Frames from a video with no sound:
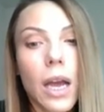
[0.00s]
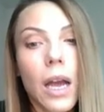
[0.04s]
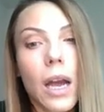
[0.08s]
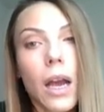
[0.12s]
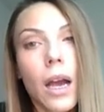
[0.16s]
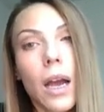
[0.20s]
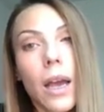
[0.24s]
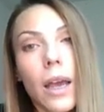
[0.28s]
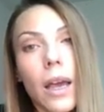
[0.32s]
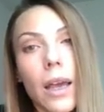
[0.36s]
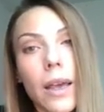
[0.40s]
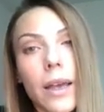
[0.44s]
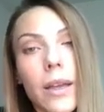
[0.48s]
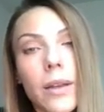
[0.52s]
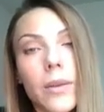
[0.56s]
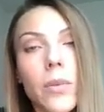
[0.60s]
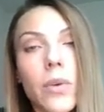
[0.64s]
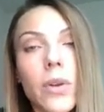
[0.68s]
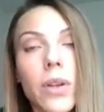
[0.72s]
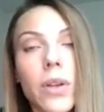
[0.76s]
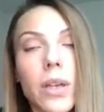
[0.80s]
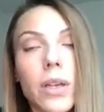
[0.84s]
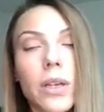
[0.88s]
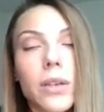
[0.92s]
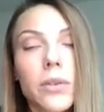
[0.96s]
and
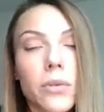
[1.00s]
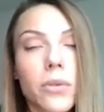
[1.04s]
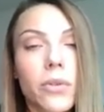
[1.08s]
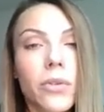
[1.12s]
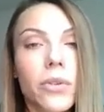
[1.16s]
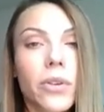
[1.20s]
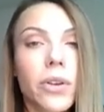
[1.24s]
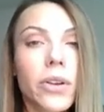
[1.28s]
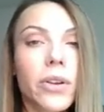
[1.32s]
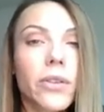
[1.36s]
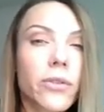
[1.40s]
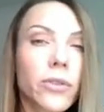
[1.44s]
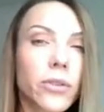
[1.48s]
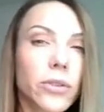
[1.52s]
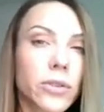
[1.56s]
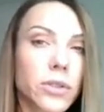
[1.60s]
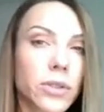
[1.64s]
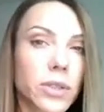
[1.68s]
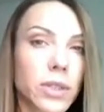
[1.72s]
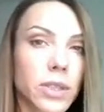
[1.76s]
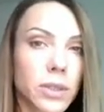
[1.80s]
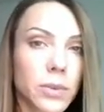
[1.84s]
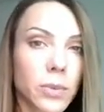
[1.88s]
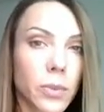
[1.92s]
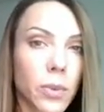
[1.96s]
monochronic
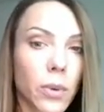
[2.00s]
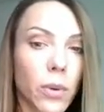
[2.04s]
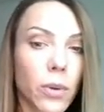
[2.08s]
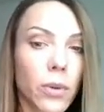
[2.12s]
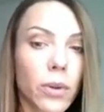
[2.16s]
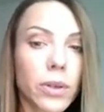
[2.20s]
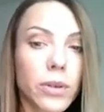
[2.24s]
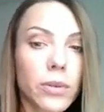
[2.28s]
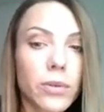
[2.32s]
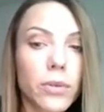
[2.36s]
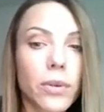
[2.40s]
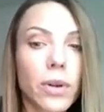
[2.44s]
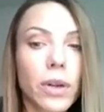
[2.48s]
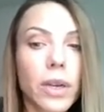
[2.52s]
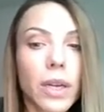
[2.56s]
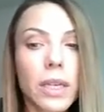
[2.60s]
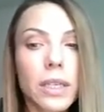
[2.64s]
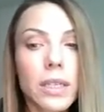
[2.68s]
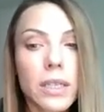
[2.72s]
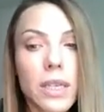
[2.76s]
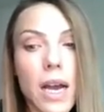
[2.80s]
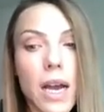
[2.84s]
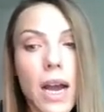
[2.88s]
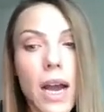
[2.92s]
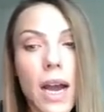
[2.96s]
versus polychronic
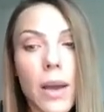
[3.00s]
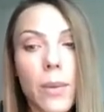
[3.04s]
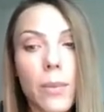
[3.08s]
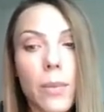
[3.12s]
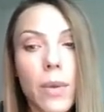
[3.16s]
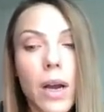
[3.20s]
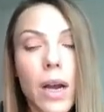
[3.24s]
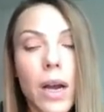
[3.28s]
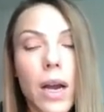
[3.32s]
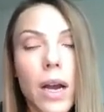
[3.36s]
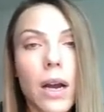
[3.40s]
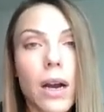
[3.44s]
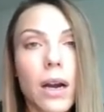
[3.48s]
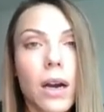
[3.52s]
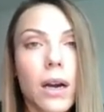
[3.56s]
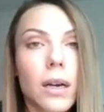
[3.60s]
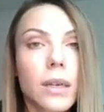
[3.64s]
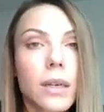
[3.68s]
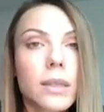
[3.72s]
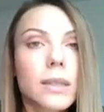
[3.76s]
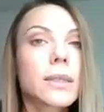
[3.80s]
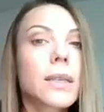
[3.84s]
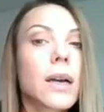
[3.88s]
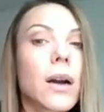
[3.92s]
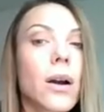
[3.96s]
time.
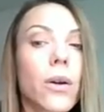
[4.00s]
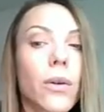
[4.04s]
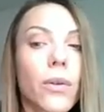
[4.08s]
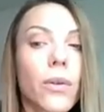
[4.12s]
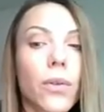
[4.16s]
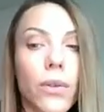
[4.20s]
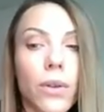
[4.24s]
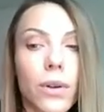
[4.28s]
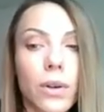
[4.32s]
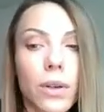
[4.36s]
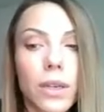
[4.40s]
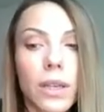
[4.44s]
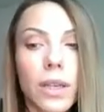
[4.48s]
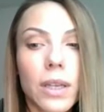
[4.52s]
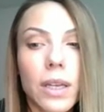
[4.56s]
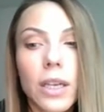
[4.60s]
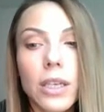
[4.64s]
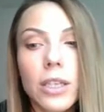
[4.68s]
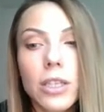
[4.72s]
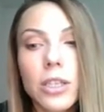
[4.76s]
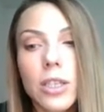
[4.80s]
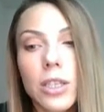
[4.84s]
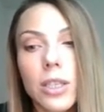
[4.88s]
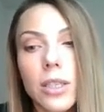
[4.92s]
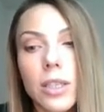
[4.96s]
Southern
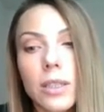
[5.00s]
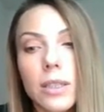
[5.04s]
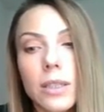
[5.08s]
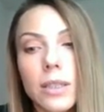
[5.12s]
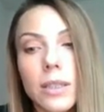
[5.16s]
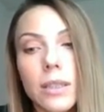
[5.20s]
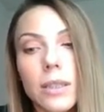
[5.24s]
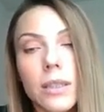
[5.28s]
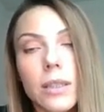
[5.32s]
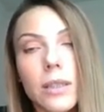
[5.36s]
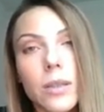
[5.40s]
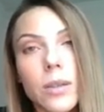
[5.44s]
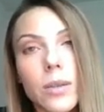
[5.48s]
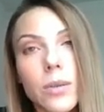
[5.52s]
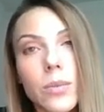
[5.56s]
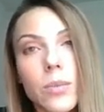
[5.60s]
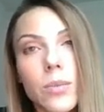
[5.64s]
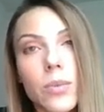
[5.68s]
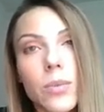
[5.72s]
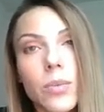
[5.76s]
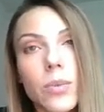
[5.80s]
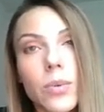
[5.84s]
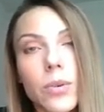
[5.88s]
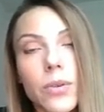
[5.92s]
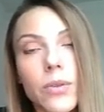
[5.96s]
nations
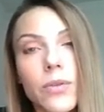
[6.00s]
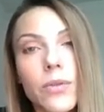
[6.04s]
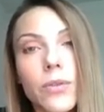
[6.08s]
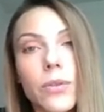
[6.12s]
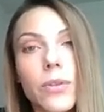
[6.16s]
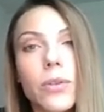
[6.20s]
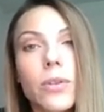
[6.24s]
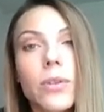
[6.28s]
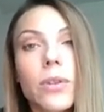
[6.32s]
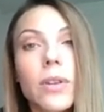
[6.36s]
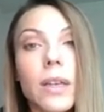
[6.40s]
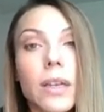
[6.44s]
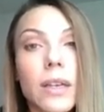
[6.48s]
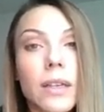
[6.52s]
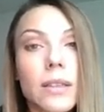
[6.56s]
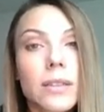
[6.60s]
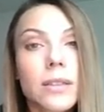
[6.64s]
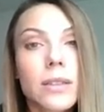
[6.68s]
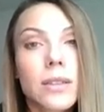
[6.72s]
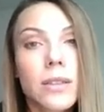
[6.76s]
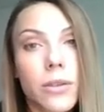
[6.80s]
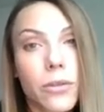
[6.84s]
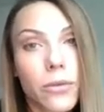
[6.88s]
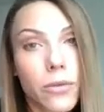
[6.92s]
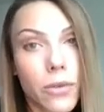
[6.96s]
prefer less
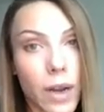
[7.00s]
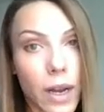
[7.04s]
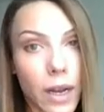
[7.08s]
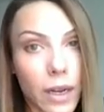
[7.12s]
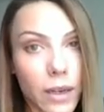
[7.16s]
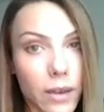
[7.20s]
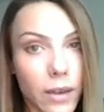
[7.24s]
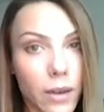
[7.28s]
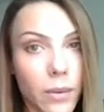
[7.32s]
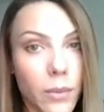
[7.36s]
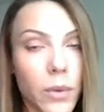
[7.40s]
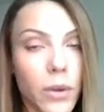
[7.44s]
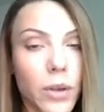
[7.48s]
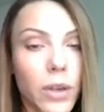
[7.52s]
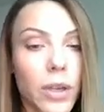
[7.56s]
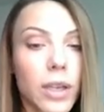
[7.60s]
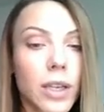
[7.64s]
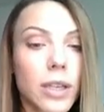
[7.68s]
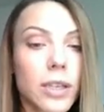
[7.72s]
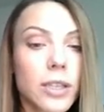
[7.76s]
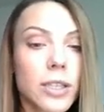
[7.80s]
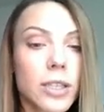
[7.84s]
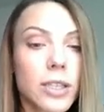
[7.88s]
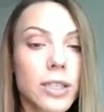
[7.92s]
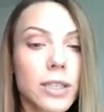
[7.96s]
direct
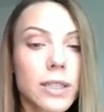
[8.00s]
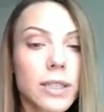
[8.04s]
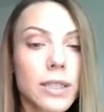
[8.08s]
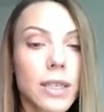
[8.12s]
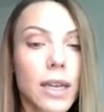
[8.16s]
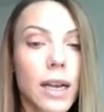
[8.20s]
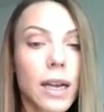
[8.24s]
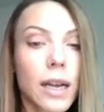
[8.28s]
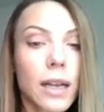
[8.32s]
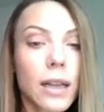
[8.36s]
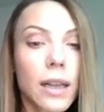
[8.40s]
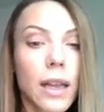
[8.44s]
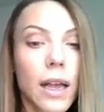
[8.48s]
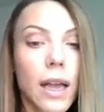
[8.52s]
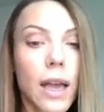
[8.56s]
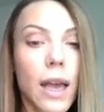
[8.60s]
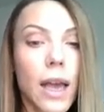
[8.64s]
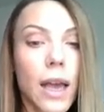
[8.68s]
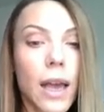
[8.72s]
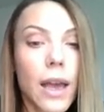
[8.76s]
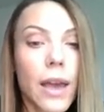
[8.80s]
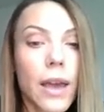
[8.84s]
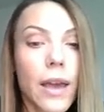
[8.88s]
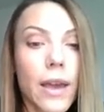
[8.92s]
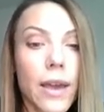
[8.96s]
communication style
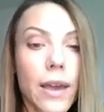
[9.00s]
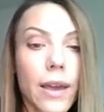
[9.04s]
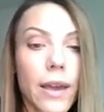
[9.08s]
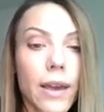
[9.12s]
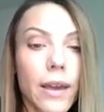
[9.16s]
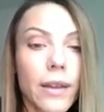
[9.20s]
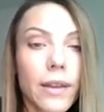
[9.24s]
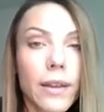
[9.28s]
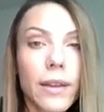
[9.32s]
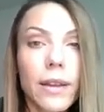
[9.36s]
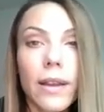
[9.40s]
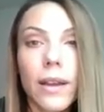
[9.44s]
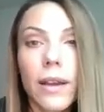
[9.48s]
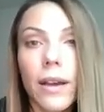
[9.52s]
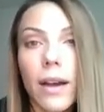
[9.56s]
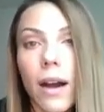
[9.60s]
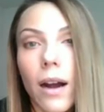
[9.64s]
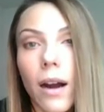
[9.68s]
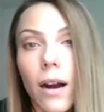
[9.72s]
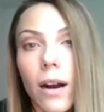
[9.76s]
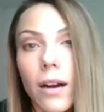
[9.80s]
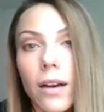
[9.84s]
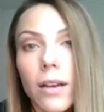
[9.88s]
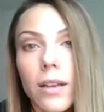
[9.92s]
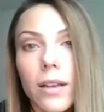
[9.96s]
and
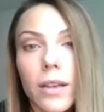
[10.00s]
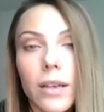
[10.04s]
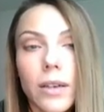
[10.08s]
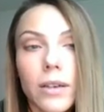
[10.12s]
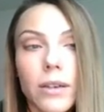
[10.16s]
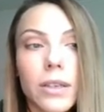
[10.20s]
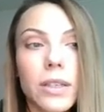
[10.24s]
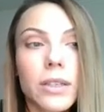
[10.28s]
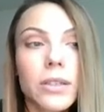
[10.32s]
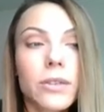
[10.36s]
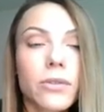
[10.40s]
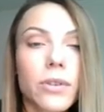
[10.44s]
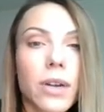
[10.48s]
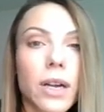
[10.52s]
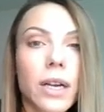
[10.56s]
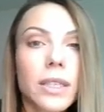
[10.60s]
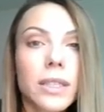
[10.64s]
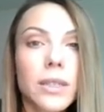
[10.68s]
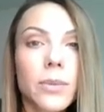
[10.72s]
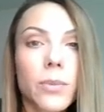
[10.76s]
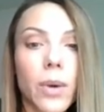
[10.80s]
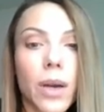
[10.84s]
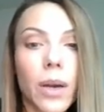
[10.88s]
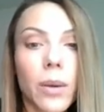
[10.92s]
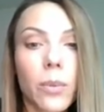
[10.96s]
are
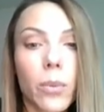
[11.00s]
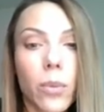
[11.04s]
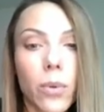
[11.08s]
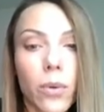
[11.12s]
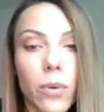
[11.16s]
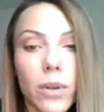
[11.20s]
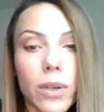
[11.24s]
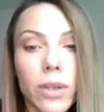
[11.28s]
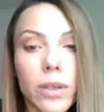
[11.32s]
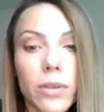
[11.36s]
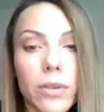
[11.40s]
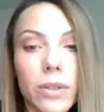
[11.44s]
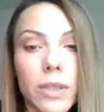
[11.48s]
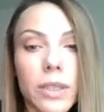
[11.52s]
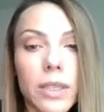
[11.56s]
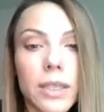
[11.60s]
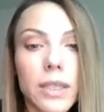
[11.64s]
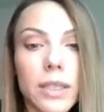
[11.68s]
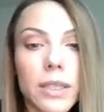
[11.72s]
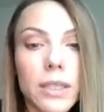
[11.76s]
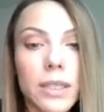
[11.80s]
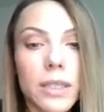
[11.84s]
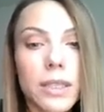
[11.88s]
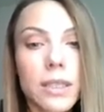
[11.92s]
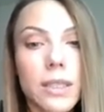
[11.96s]
characterized by
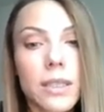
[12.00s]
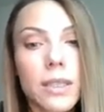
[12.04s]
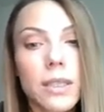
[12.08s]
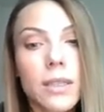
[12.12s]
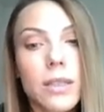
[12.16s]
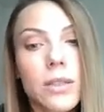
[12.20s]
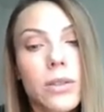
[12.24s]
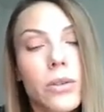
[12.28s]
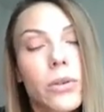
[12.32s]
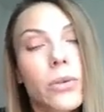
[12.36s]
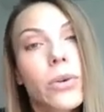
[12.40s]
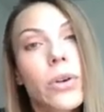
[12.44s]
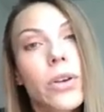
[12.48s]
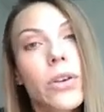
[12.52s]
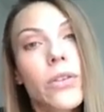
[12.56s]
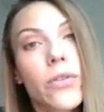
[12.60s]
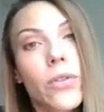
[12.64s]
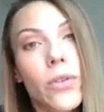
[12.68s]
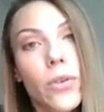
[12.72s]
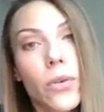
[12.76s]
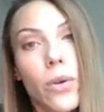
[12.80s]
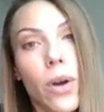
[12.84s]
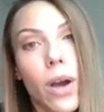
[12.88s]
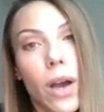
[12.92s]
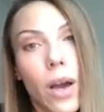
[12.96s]
polychronicity. So if
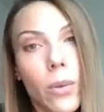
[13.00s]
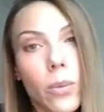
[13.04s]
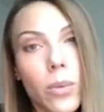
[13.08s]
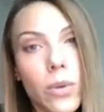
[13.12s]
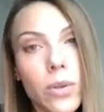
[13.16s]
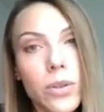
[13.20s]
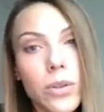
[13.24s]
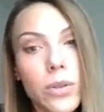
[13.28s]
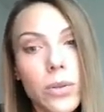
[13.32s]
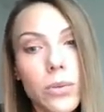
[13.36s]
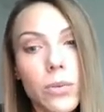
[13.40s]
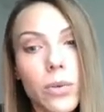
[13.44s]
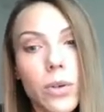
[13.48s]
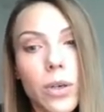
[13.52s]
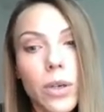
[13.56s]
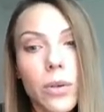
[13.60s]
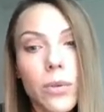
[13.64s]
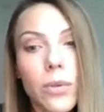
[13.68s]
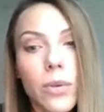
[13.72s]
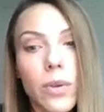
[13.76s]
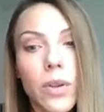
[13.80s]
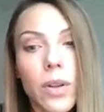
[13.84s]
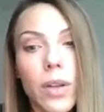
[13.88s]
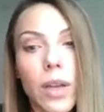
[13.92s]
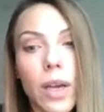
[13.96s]
you happen to work
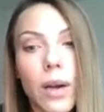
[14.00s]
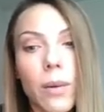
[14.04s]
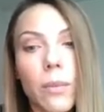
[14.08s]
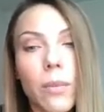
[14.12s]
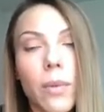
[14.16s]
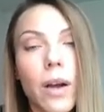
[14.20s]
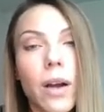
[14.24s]
with them,